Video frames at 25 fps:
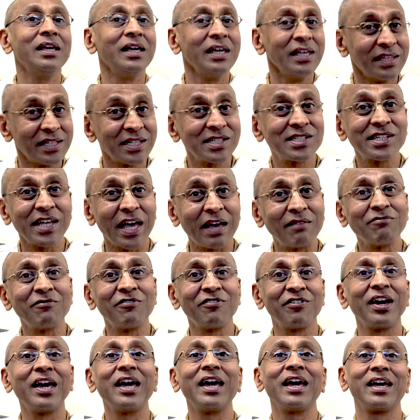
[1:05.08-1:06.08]
In the
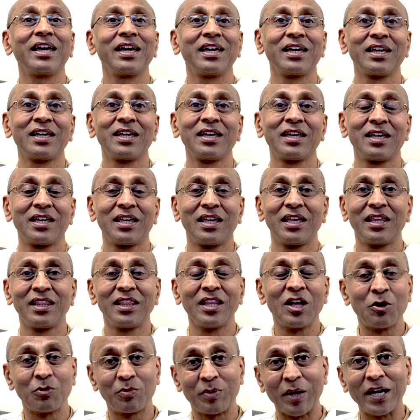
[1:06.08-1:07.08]
same way,
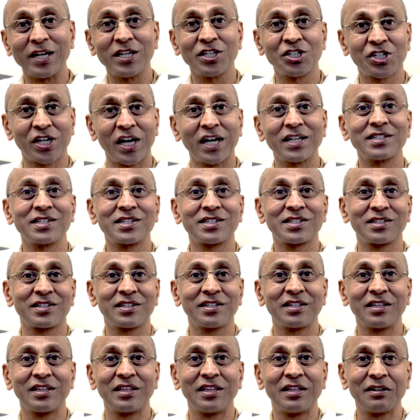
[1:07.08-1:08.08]
the Upanishads,
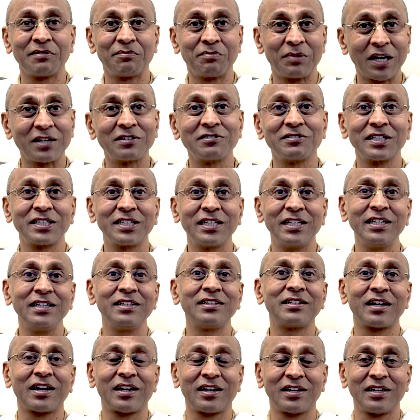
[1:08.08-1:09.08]
the Bhagavad
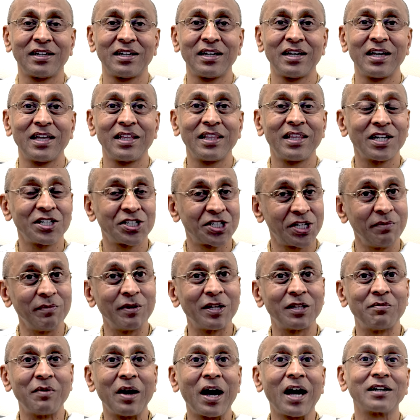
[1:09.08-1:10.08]
Gita, the
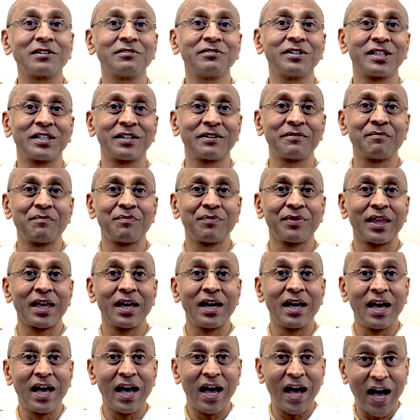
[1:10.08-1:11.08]
Srimad Bhagavatam
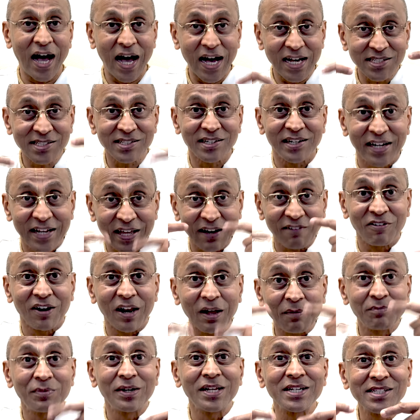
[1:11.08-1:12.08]
has
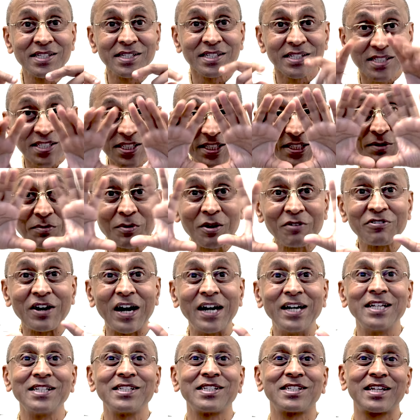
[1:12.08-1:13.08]
developed a system of
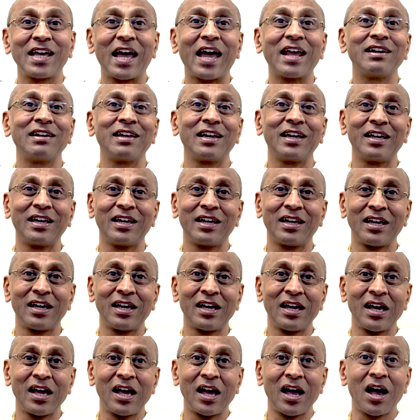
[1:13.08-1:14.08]
understanding
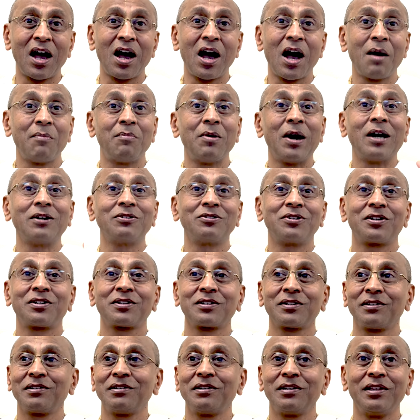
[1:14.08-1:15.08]

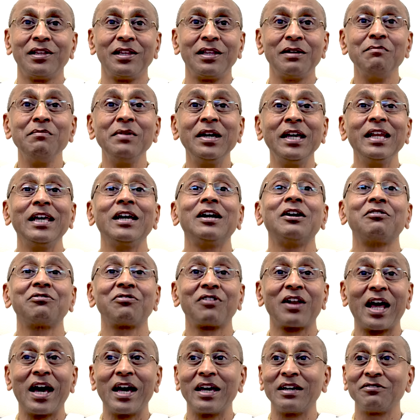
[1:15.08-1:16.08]
about the meaning
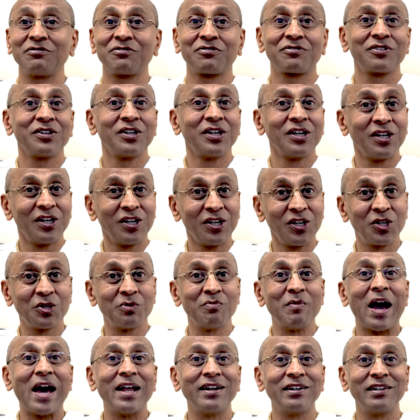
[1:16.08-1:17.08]
of life,
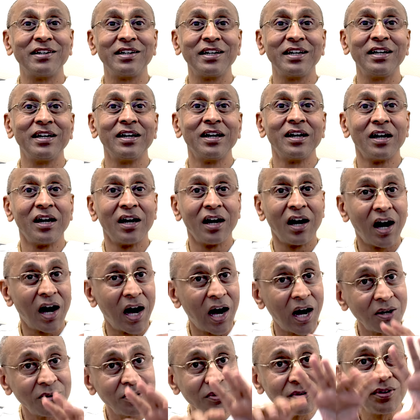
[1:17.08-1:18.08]
humanity,
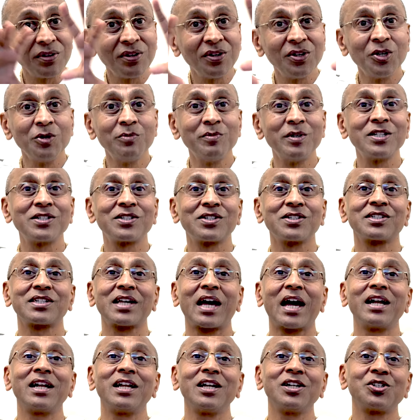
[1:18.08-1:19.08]
how human
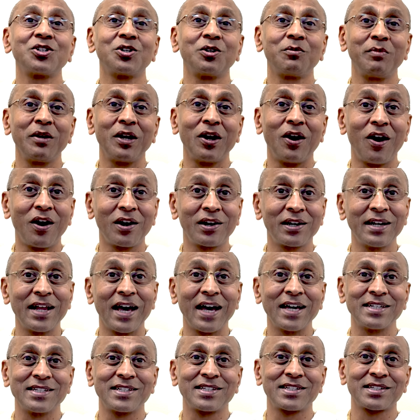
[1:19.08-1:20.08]
society should be
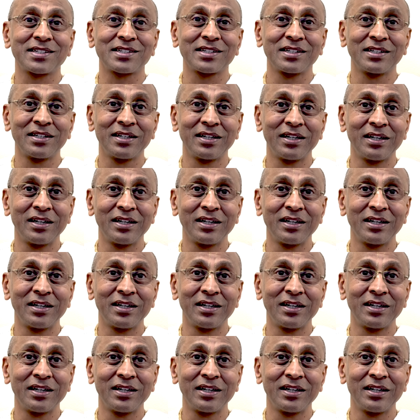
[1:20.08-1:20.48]
organized.